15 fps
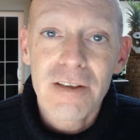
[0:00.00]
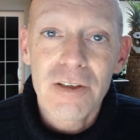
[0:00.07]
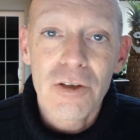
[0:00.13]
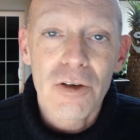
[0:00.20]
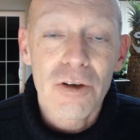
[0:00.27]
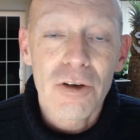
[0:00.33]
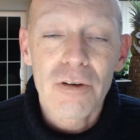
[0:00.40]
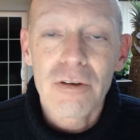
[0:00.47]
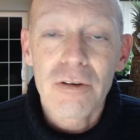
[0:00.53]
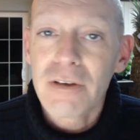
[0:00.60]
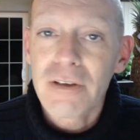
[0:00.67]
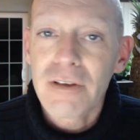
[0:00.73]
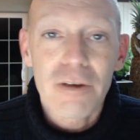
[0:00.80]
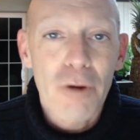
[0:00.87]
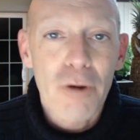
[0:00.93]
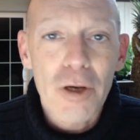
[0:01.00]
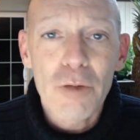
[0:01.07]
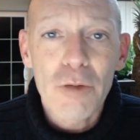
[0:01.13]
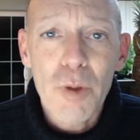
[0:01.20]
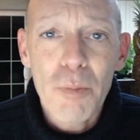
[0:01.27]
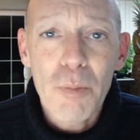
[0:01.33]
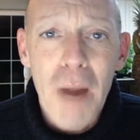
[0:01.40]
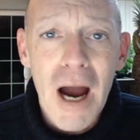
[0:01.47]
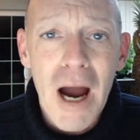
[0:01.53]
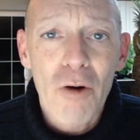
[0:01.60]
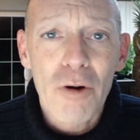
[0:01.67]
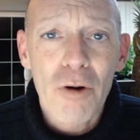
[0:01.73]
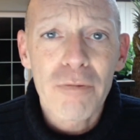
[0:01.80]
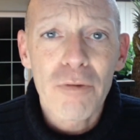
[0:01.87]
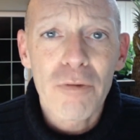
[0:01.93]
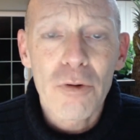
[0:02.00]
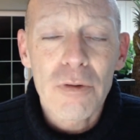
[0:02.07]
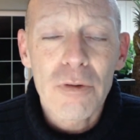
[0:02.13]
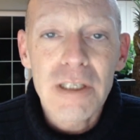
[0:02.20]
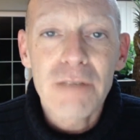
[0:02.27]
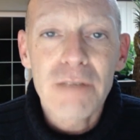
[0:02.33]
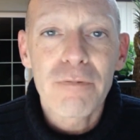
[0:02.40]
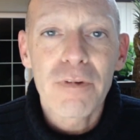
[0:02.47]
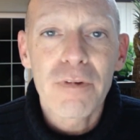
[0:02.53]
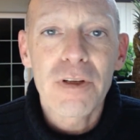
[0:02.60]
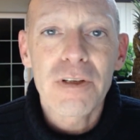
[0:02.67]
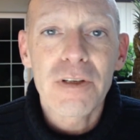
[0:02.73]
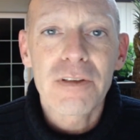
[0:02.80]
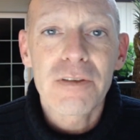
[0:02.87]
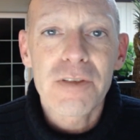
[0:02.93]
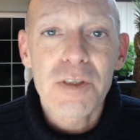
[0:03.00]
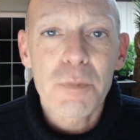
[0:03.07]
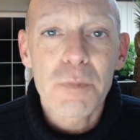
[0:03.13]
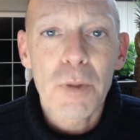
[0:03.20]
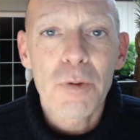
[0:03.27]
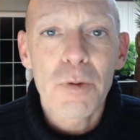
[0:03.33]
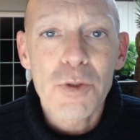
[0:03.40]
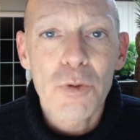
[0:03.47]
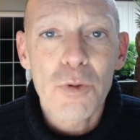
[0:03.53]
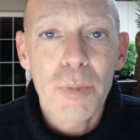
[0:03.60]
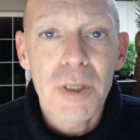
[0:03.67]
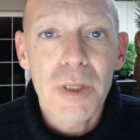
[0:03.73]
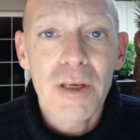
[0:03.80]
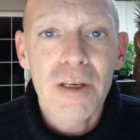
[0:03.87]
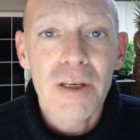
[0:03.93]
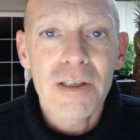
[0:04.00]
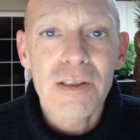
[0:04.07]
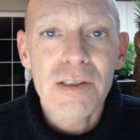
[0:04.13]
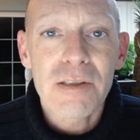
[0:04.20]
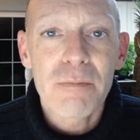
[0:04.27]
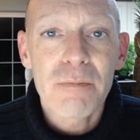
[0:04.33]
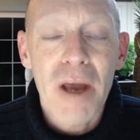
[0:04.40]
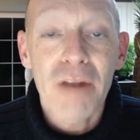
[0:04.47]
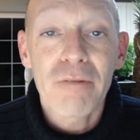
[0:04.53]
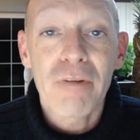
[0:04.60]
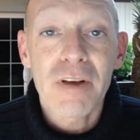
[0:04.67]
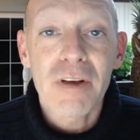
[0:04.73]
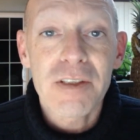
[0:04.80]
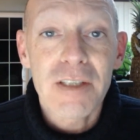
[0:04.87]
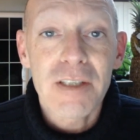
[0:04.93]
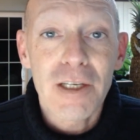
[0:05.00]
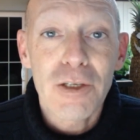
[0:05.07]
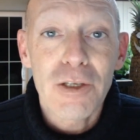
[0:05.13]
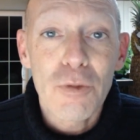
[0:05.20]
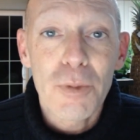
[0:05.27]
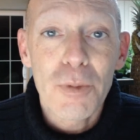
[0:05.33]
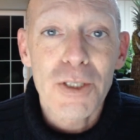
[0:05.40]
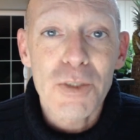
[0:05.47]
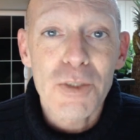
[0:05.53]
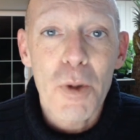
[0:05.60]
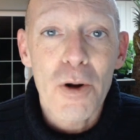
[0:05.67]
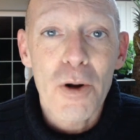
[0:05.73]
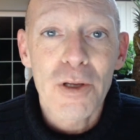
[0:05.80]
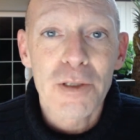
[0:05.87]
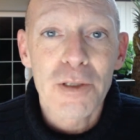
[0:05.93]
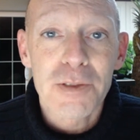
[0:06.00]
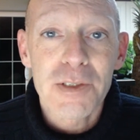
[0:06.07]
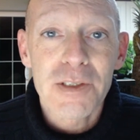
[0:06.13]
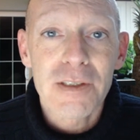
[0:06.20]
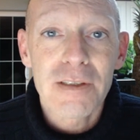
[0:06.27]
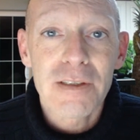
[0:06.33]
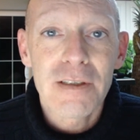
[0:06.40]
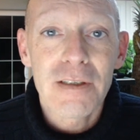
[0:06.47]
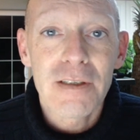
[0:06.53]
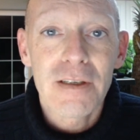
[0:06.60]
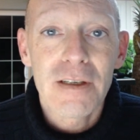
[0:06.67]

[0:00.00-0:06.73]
You're incredibly powerful, infinite, spiritual beings manifesting a human experience.